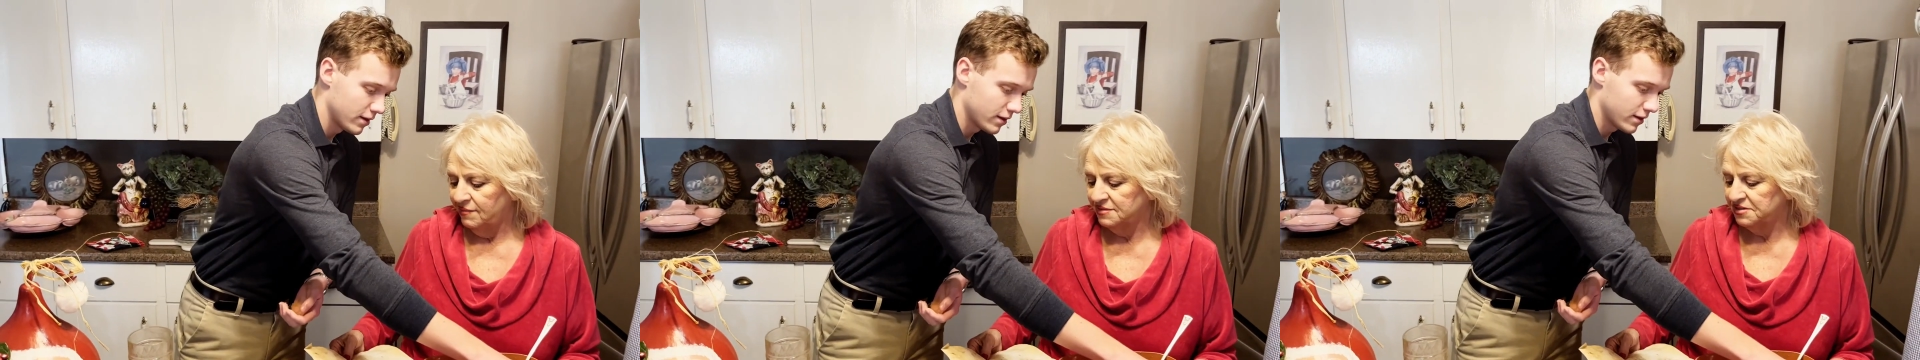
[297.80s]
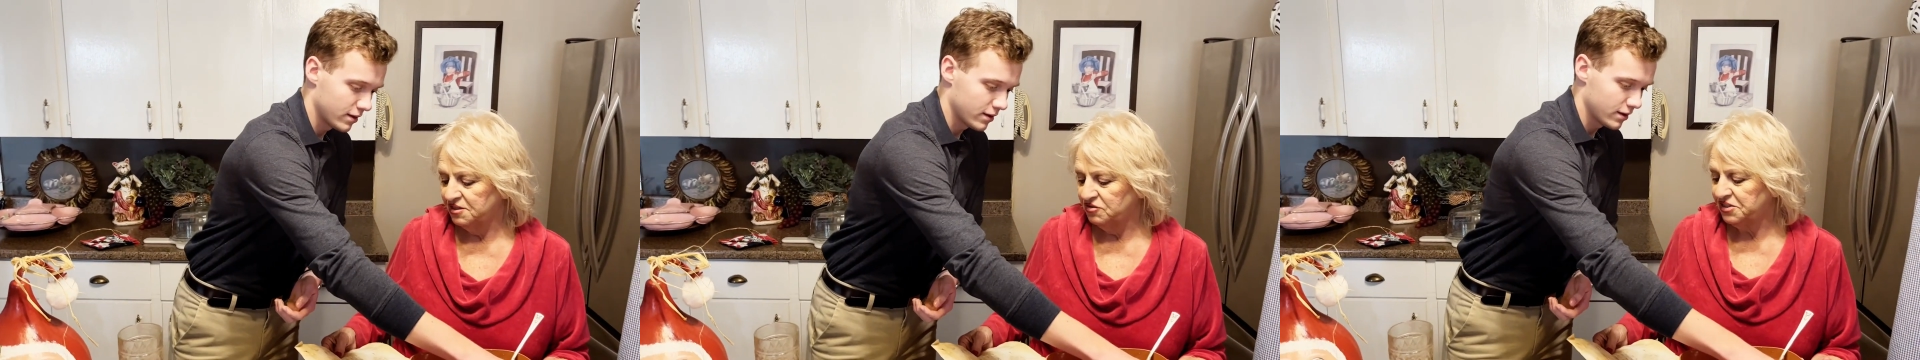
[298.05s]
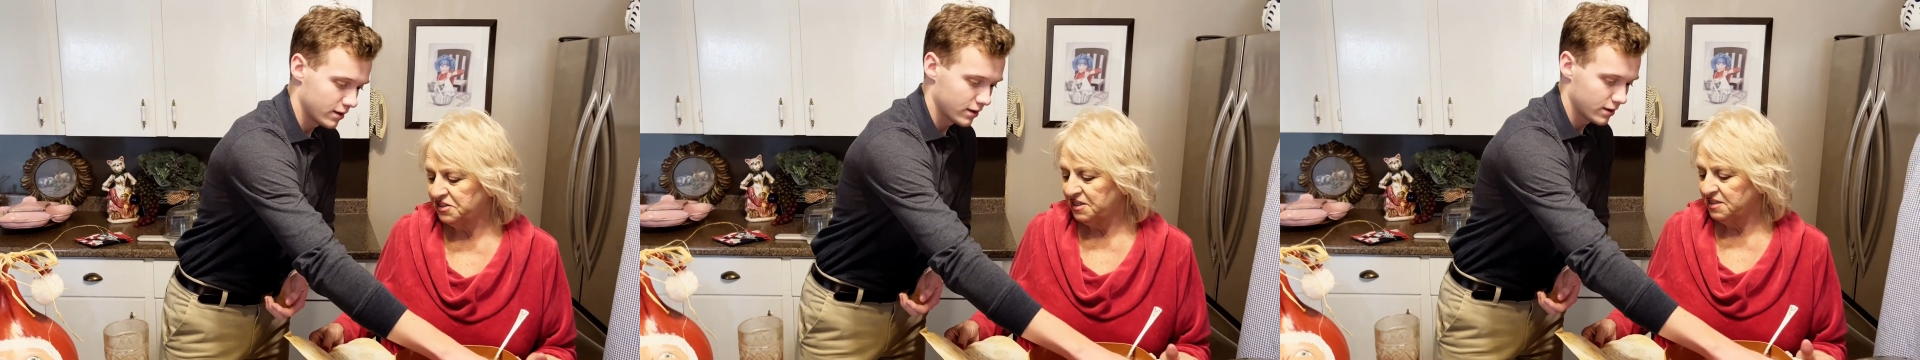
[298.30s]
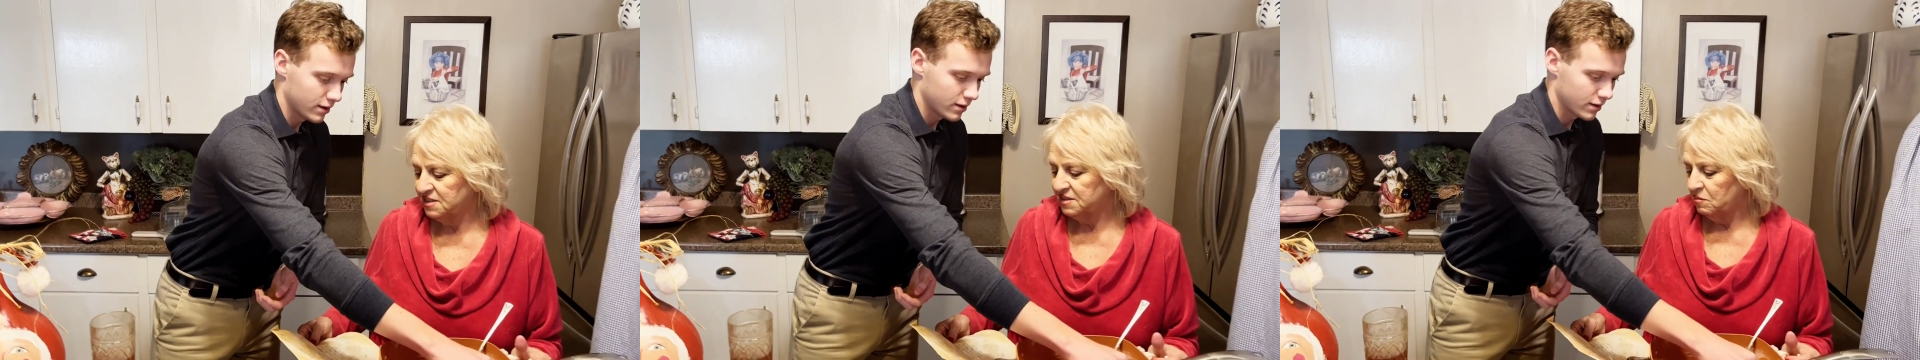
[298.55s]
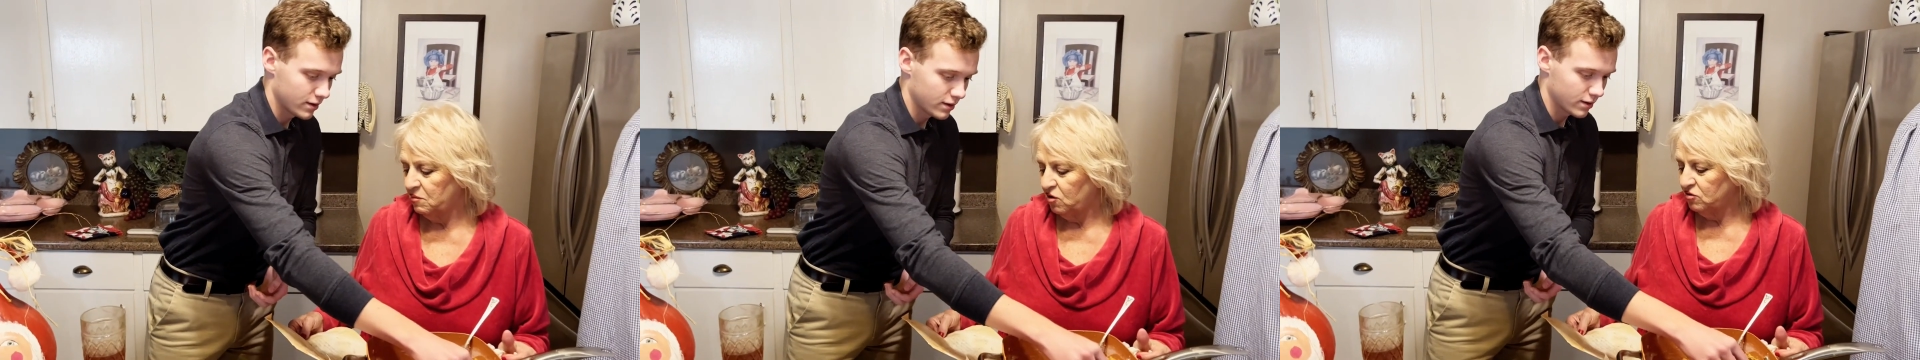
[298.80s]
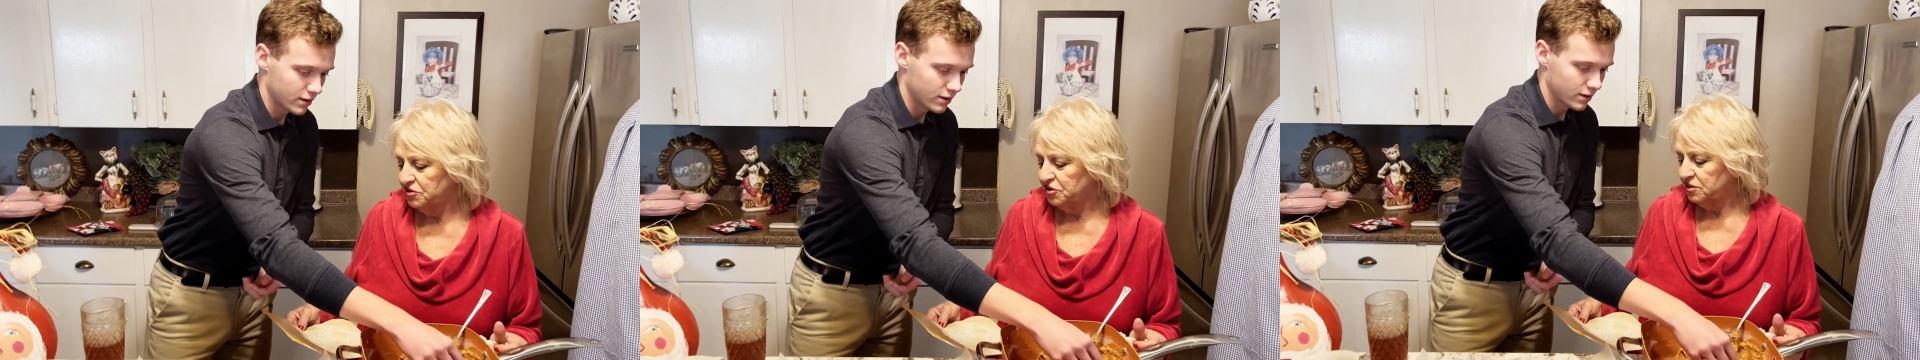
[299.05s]
Speaker 1: Two sticks of
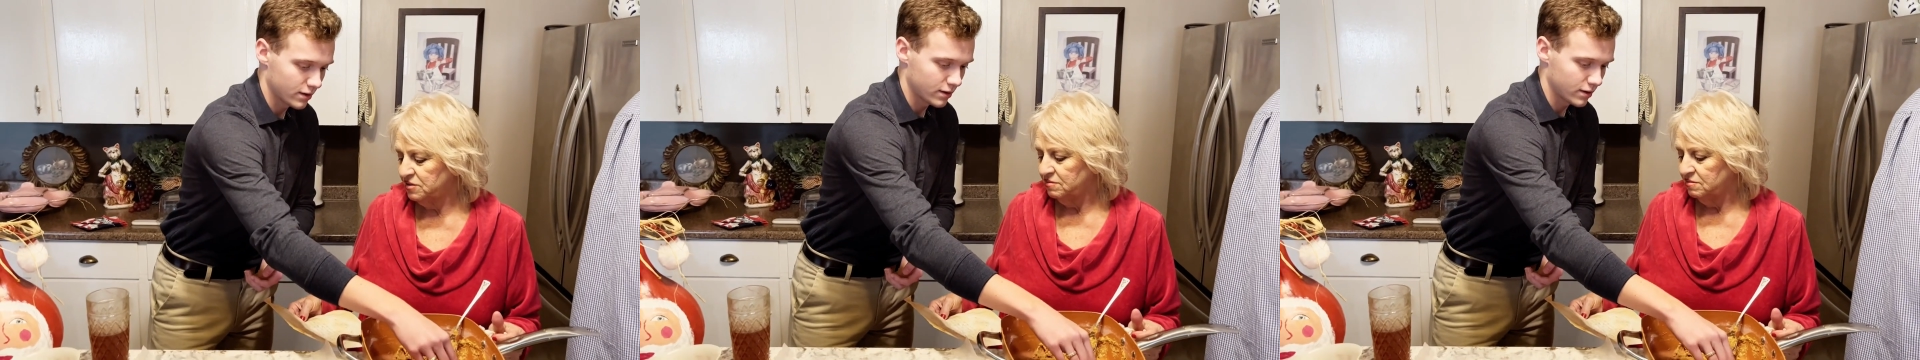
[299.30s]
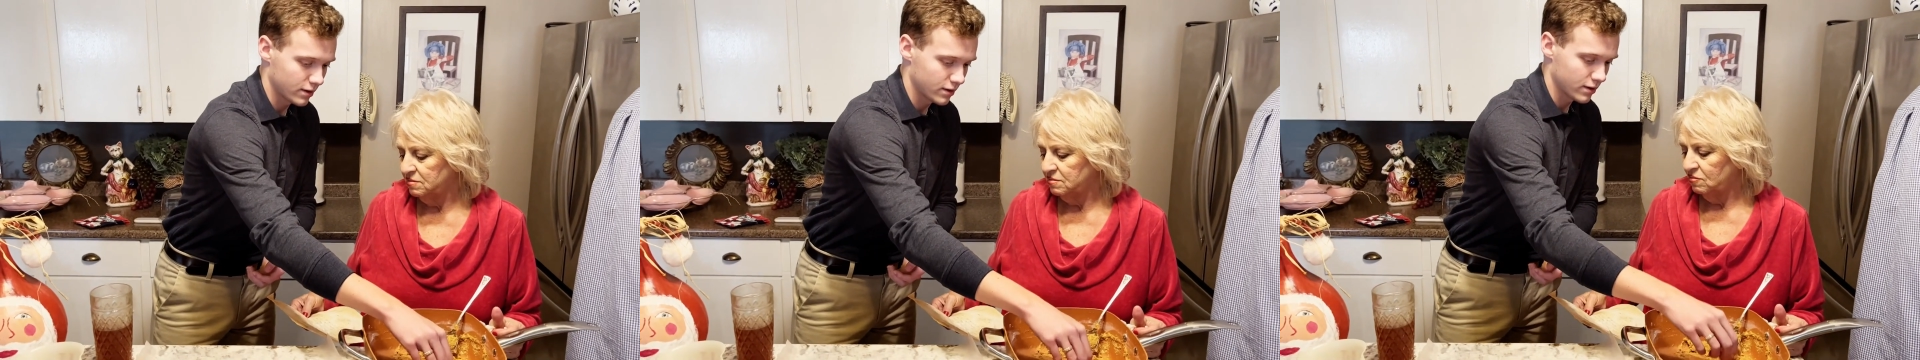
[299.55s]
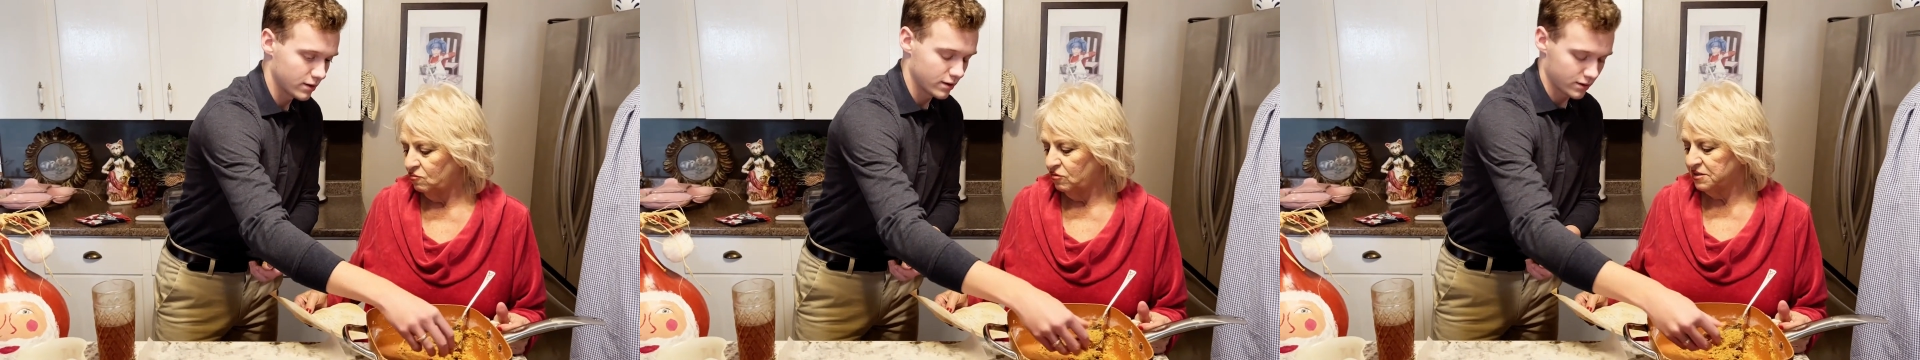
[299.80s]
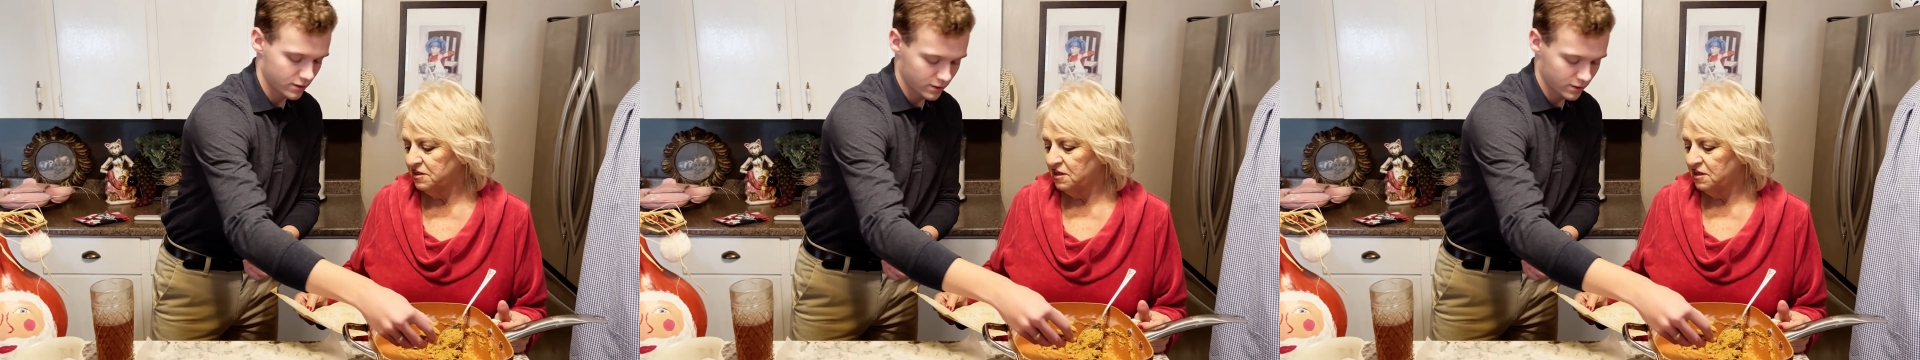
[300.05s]
margarine, one